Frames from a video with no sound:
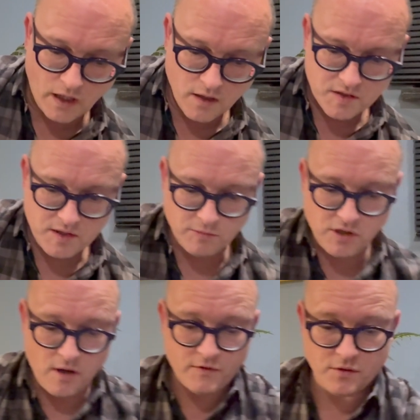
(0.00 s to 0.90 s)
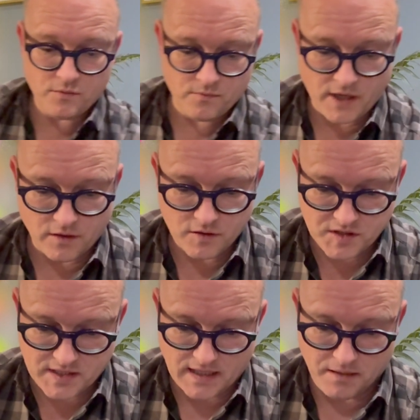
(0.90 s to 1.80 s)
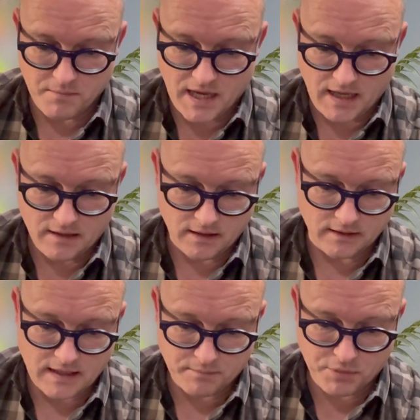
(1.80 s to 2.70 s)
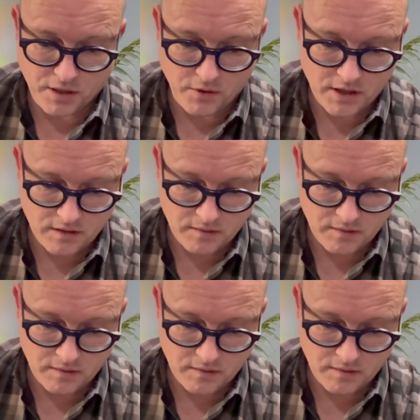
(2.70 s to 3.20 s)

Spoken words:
Some of the other records that he made in that period,